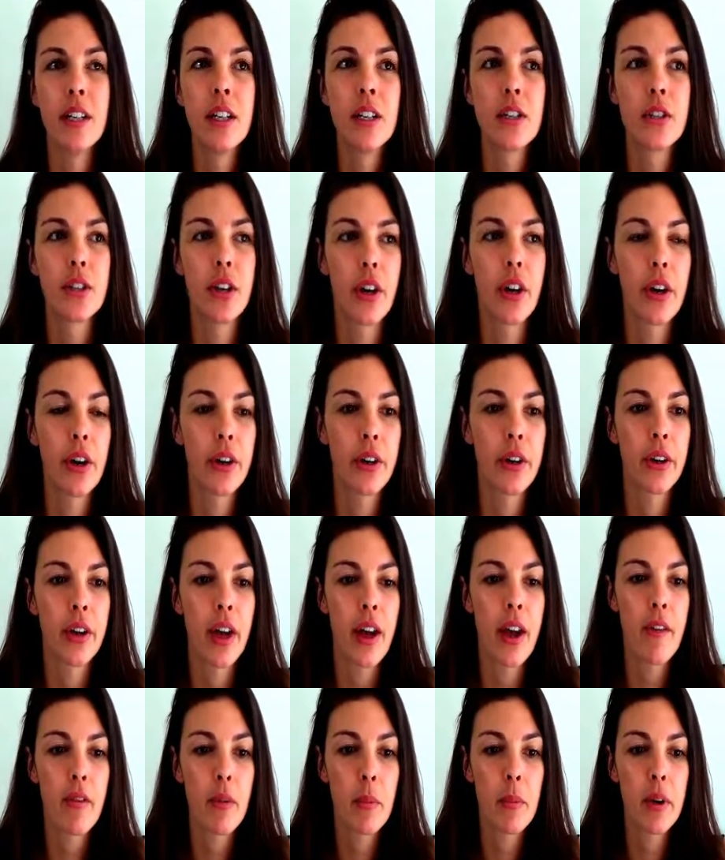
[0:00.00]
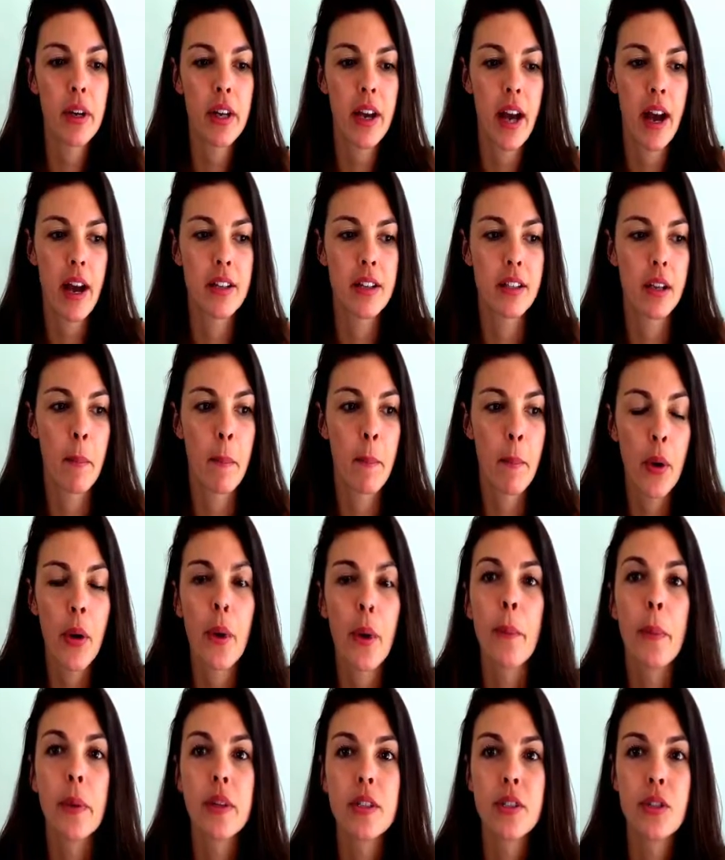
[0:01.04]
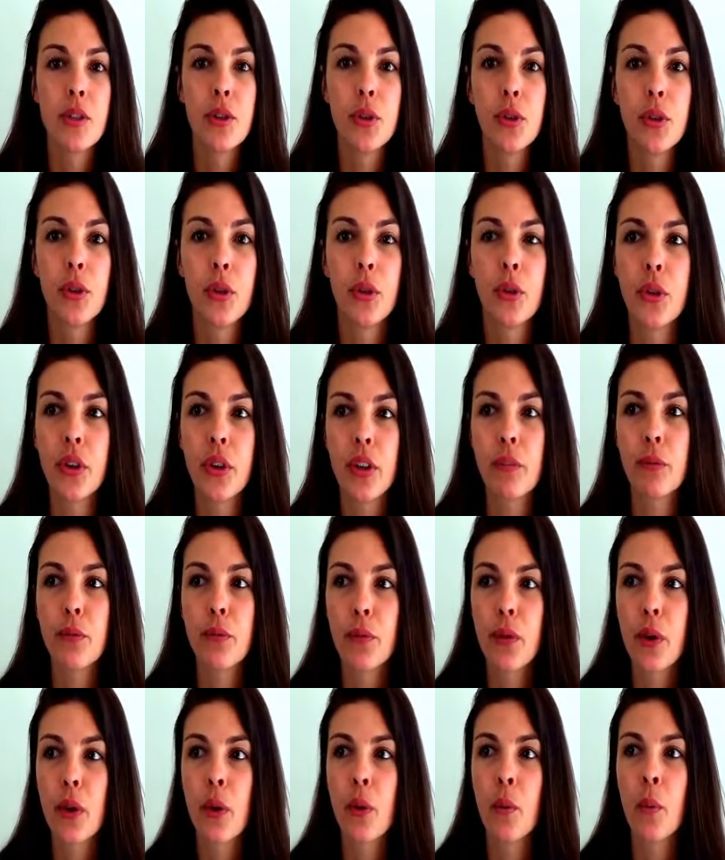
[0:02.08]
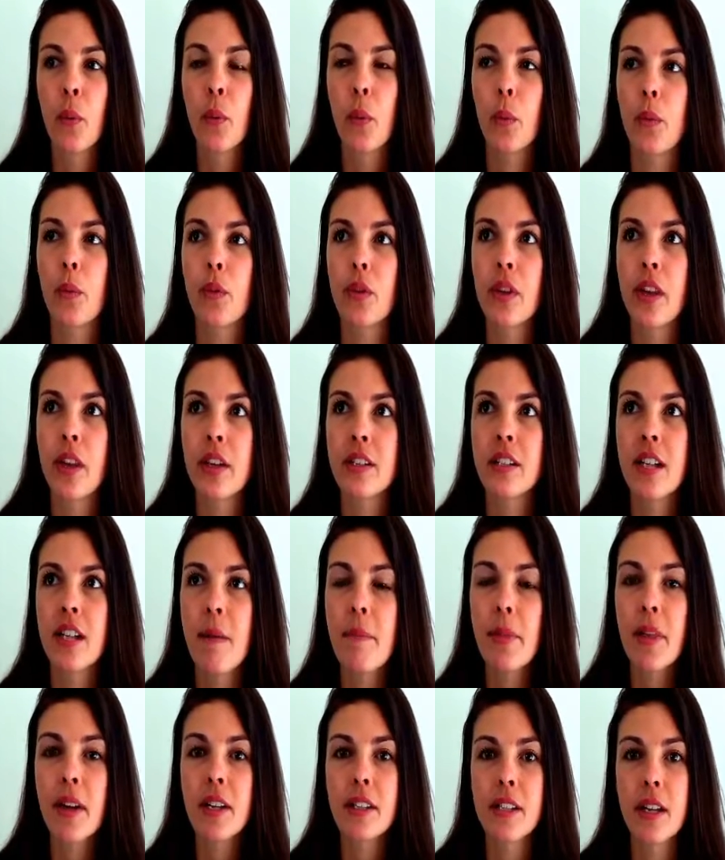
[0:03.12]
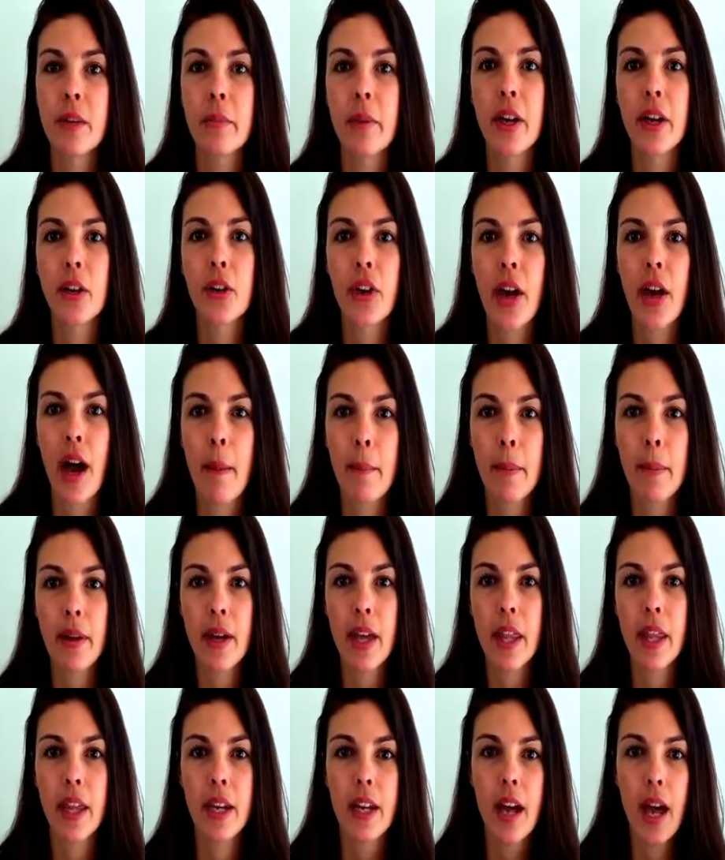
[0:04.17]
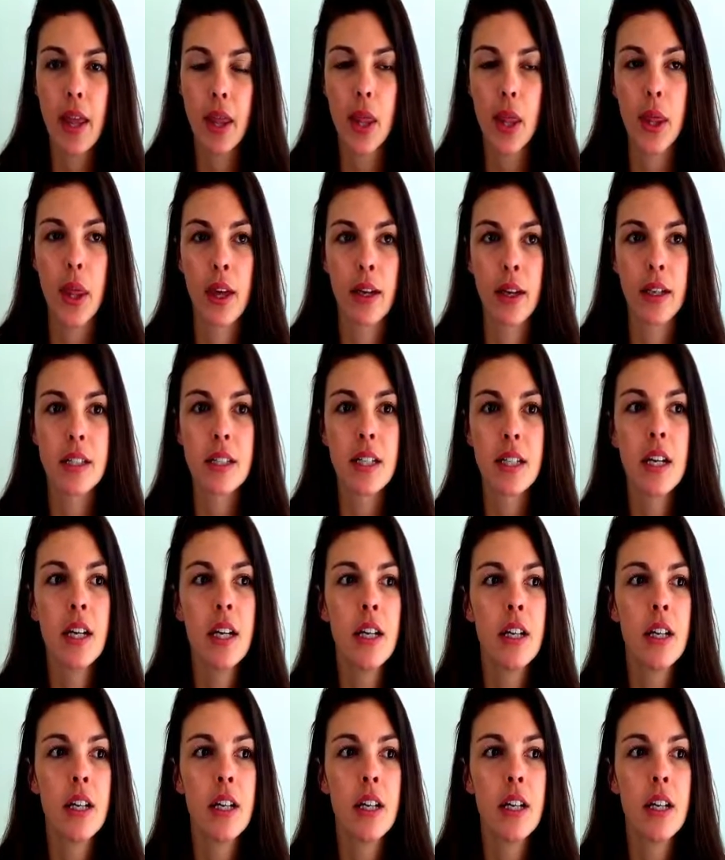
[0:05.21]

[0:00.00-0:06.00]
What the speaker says: So everybody has a purpose. You can feel there's some things that make you happier than other things.